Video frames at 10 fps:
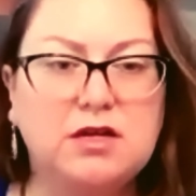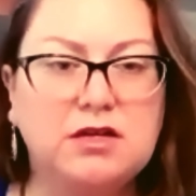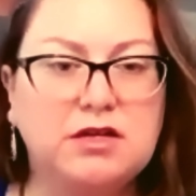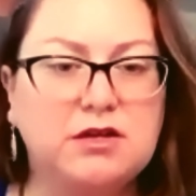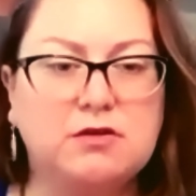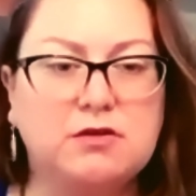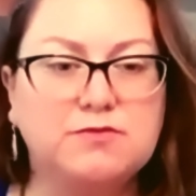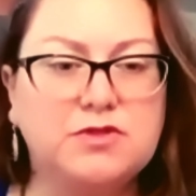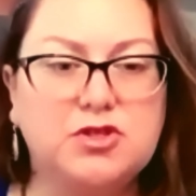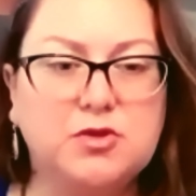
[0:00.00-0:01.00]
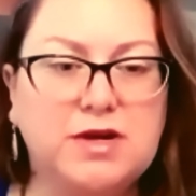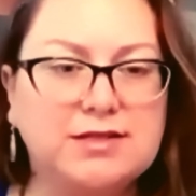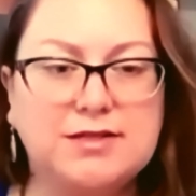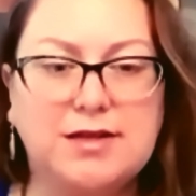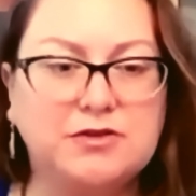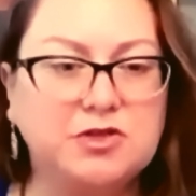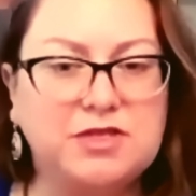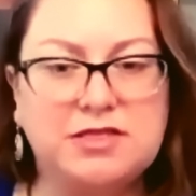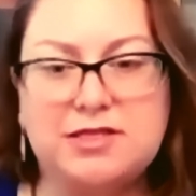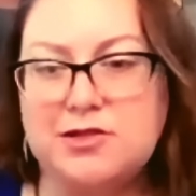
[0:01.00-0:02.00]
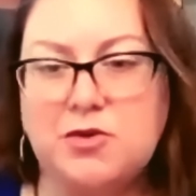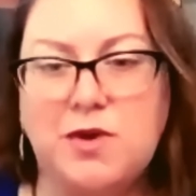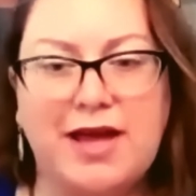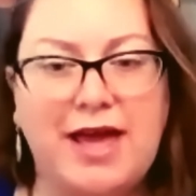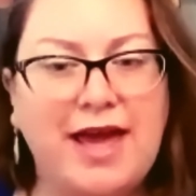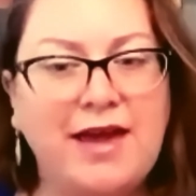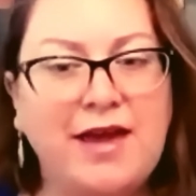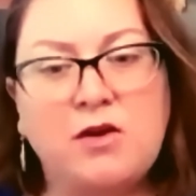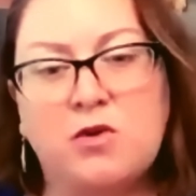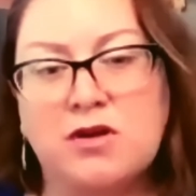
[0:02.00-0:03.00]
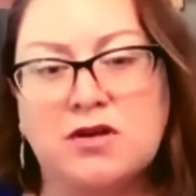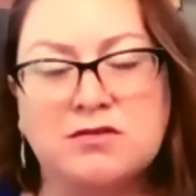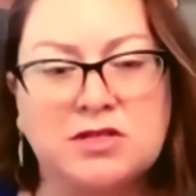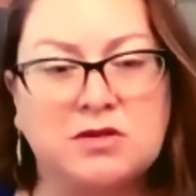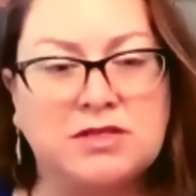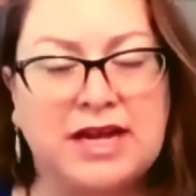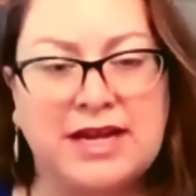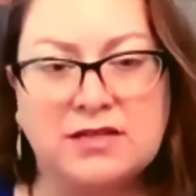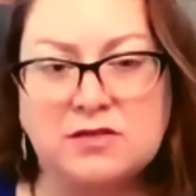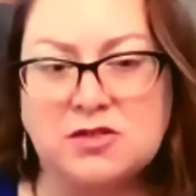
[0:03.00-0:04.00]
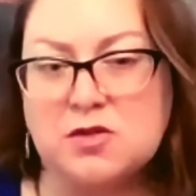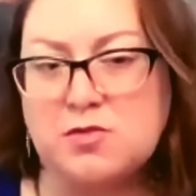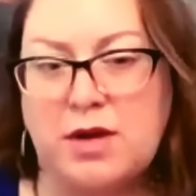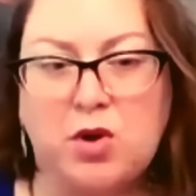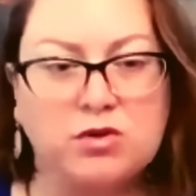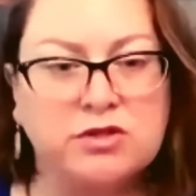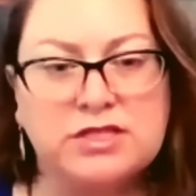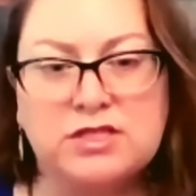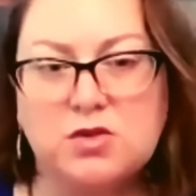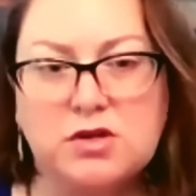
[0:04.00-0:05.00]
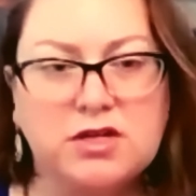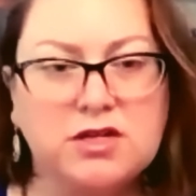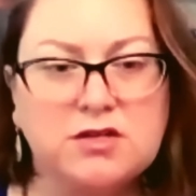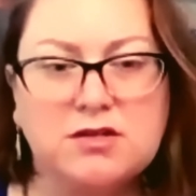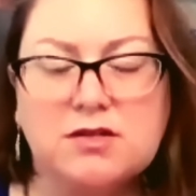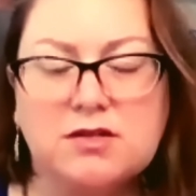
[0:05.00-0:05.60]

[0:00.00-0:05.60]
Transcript: you know, 2S LGBTQIA or, you know, diagnosed with bipolar disorder?